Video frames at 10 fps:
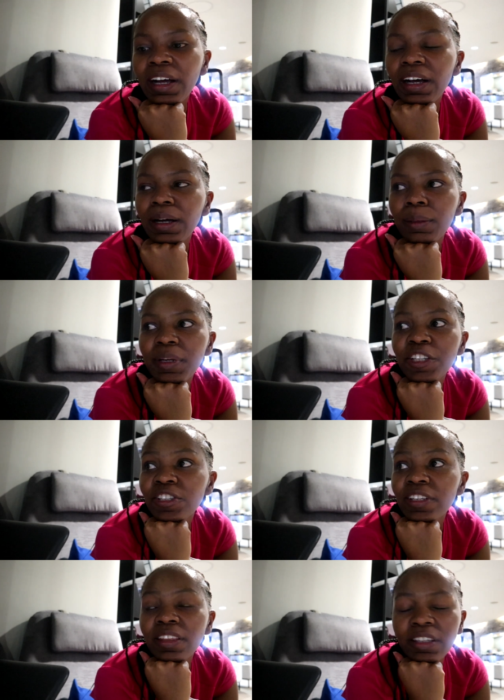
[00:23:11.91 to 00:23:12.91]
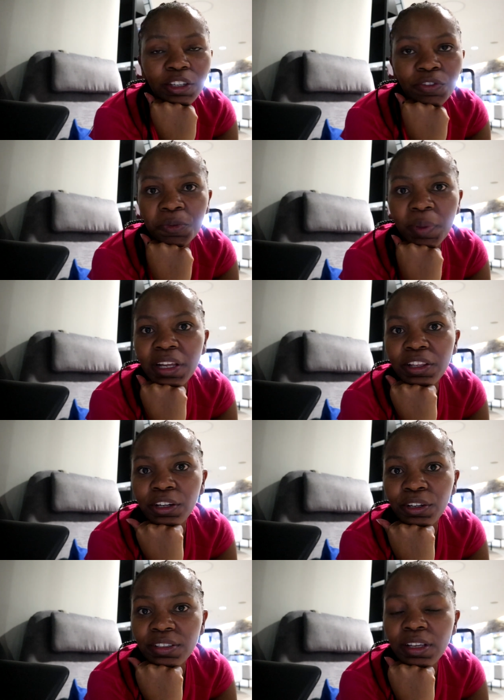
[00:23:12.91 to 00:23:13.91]
Um, and just say thank you for spending the
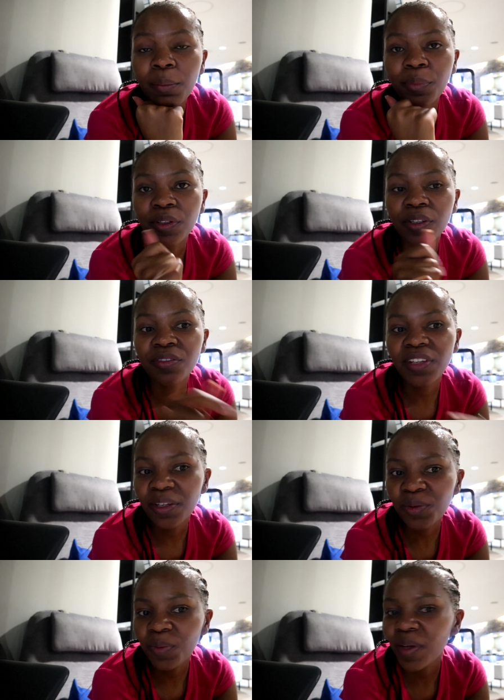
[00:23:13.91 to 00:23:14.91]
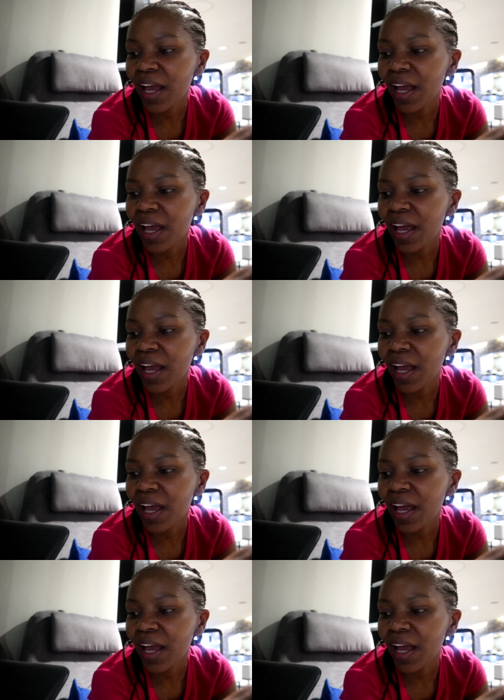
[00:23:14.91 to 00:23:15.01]
last couple of days with me.